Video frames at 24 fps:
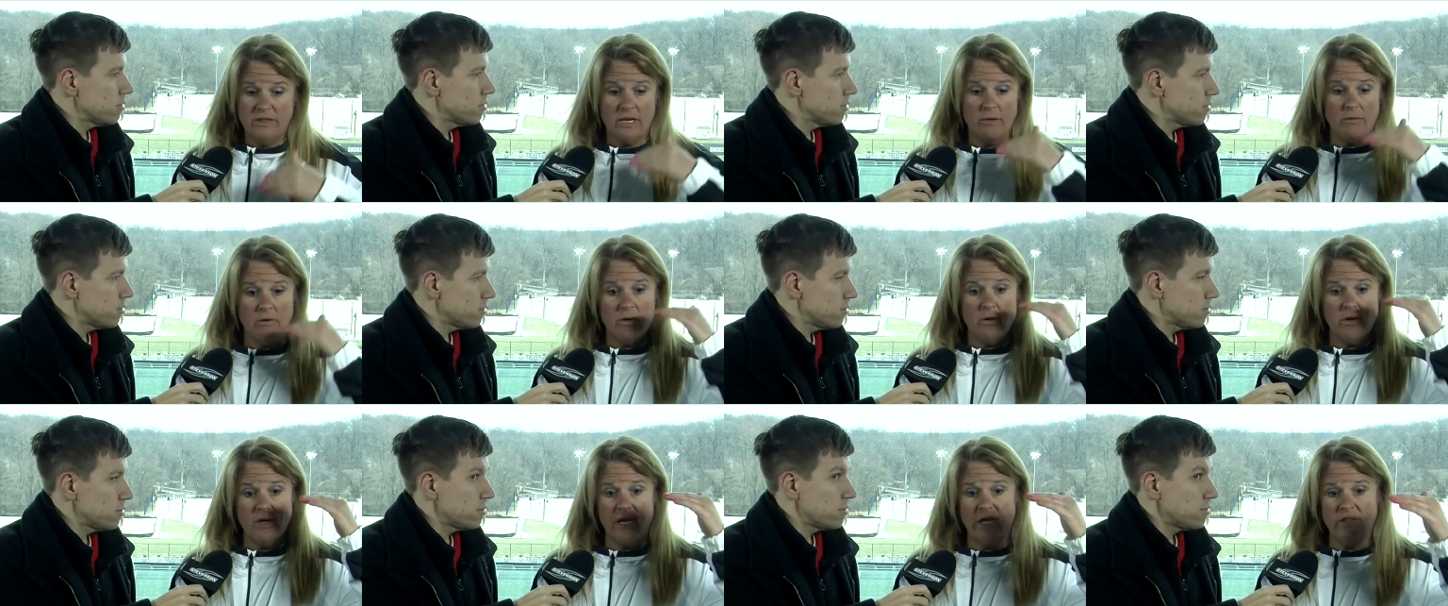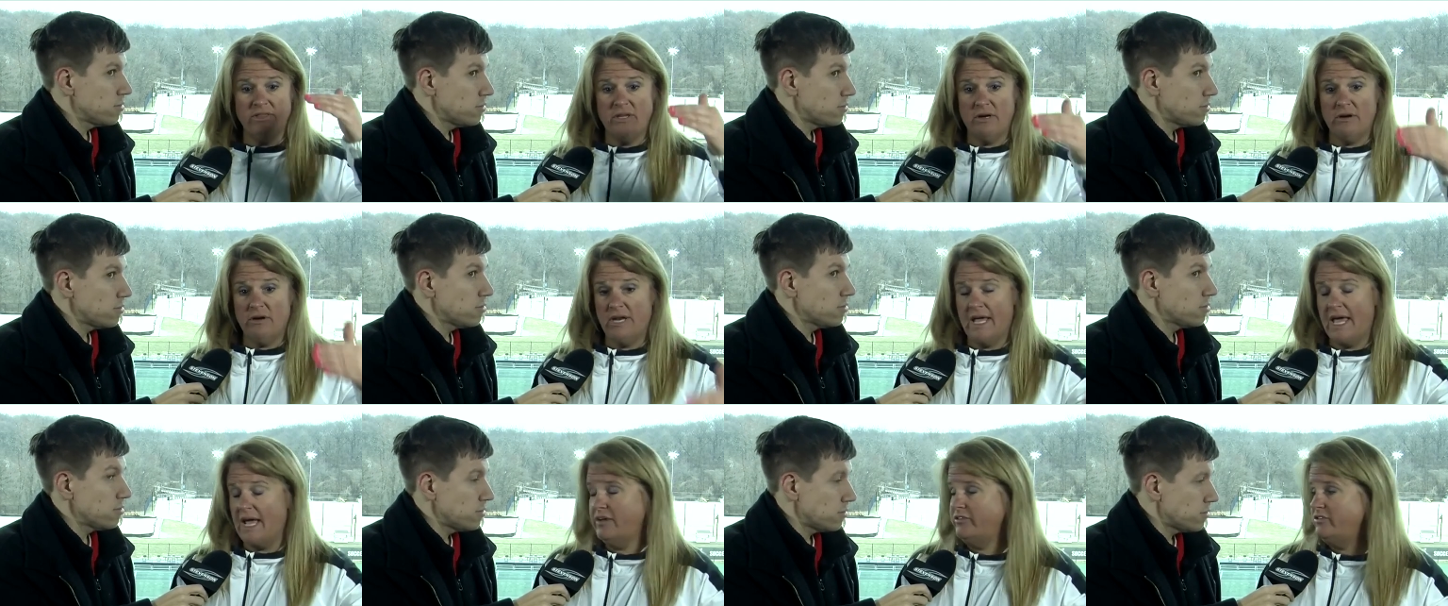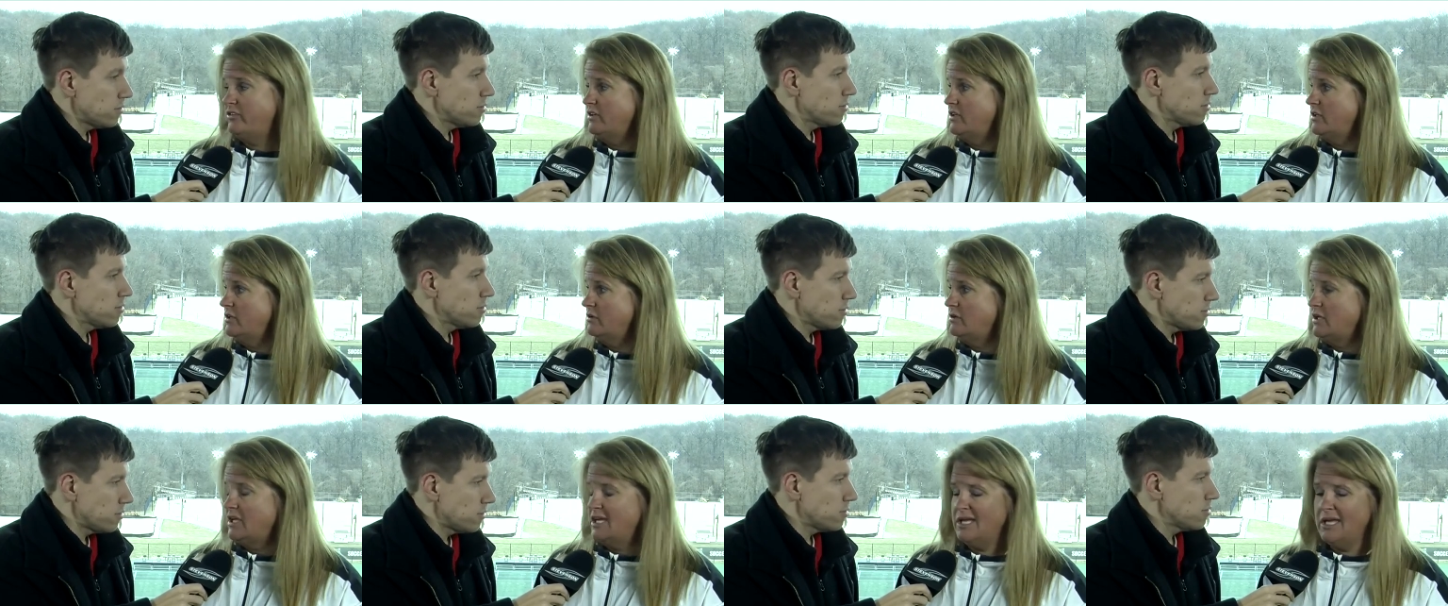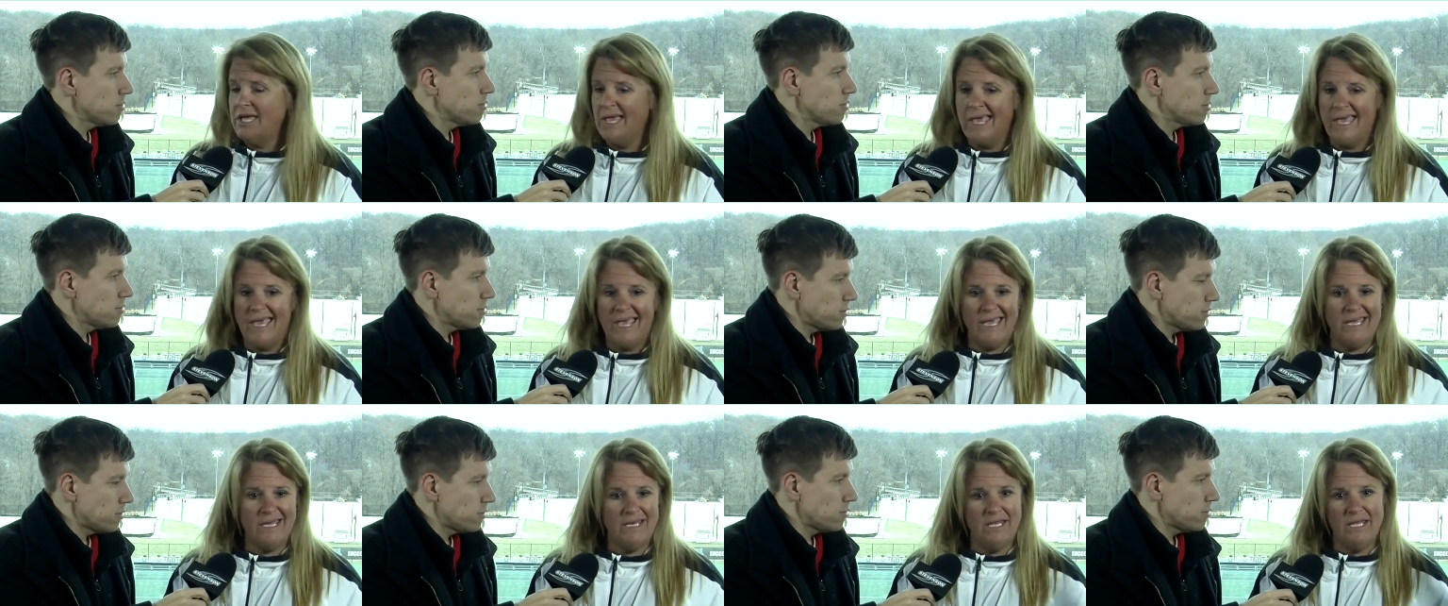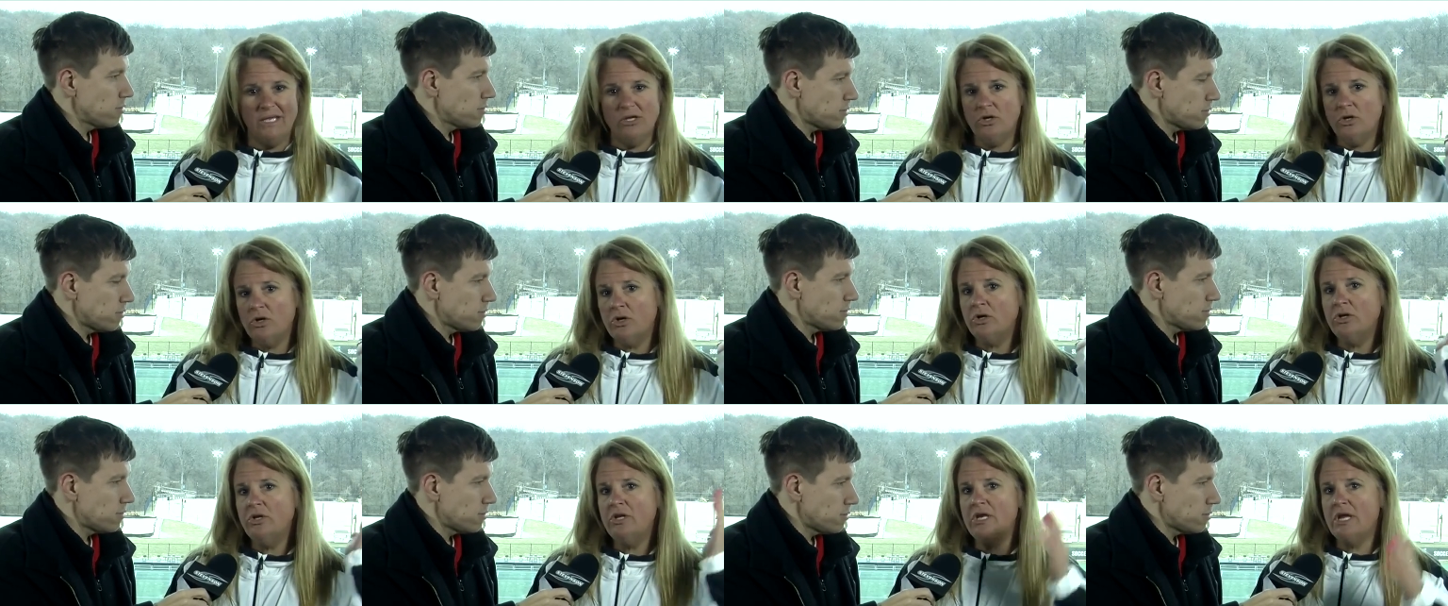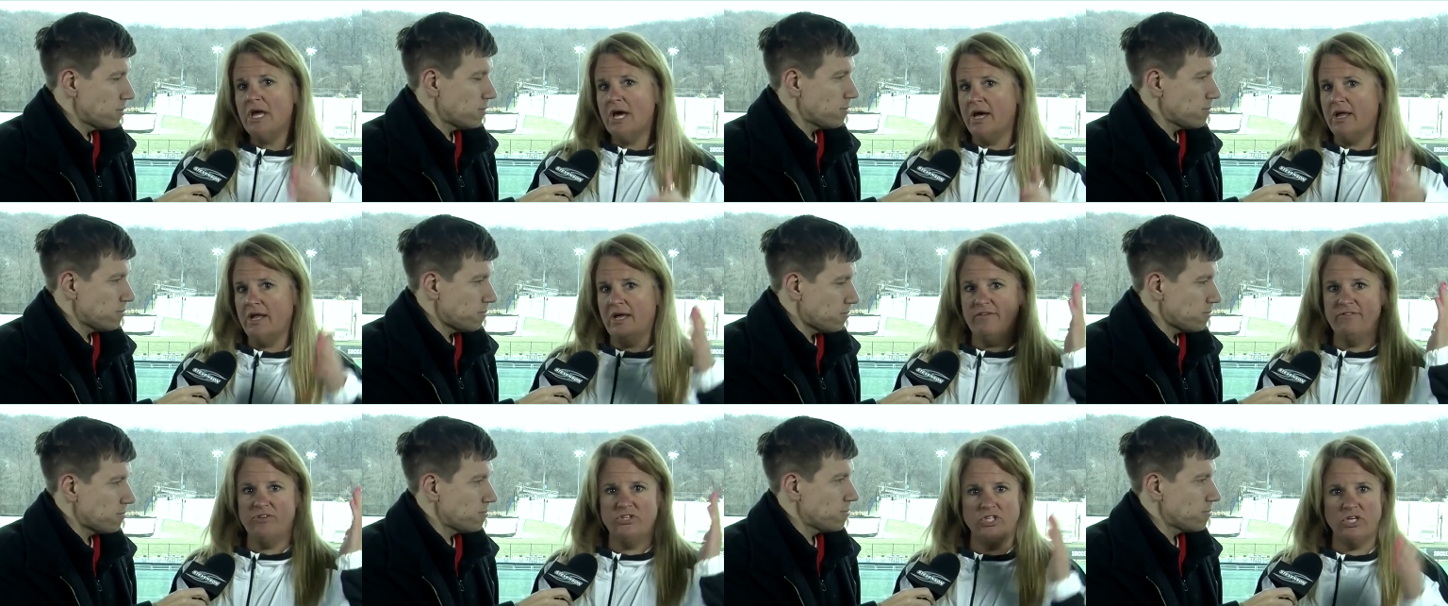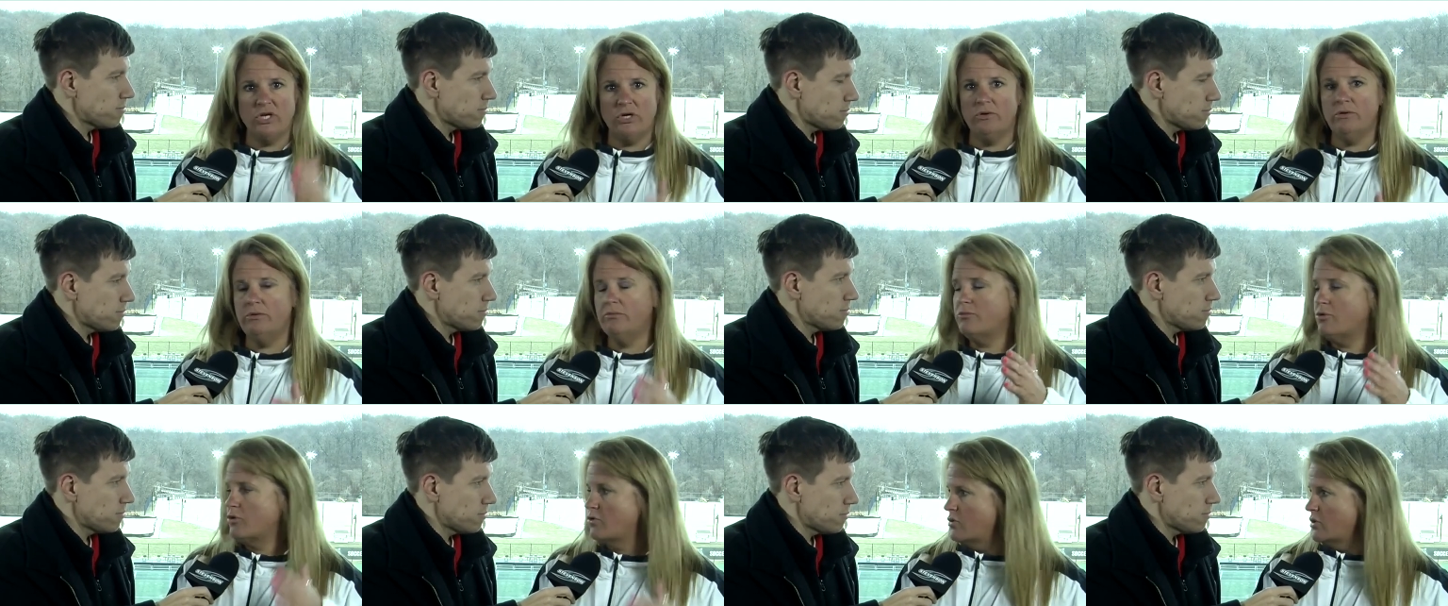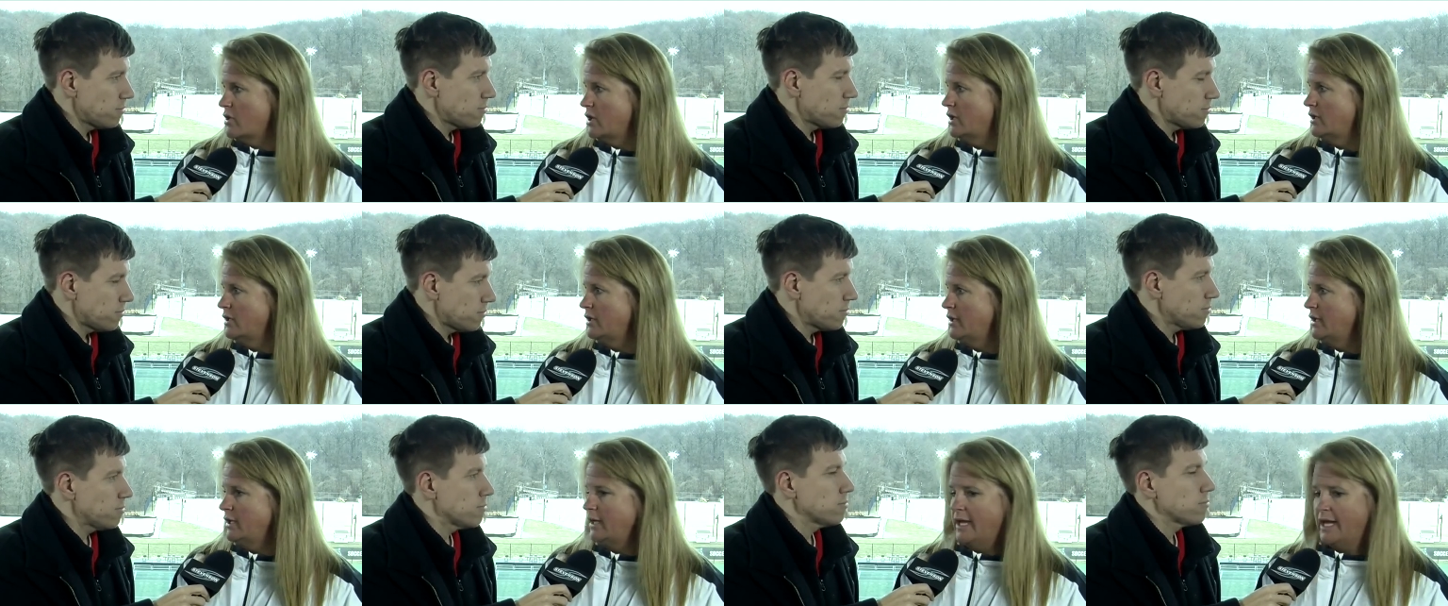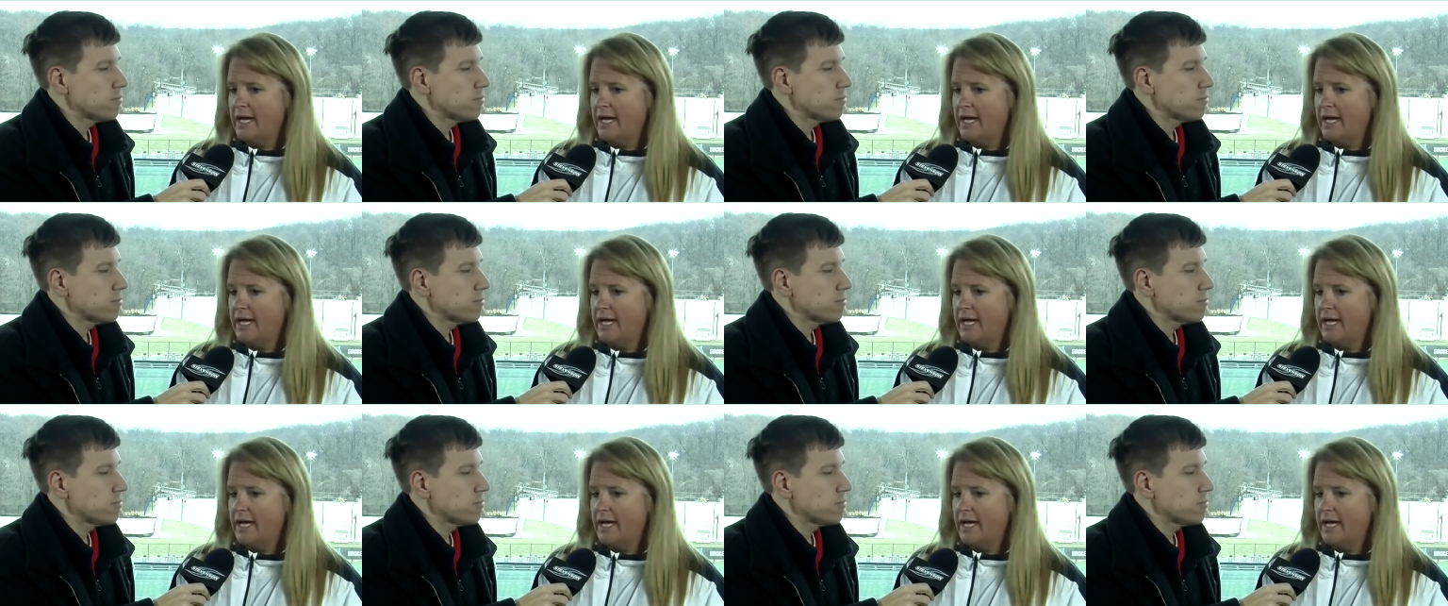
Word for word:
Speaker 1: They were going out there and executing, and it could not have shown more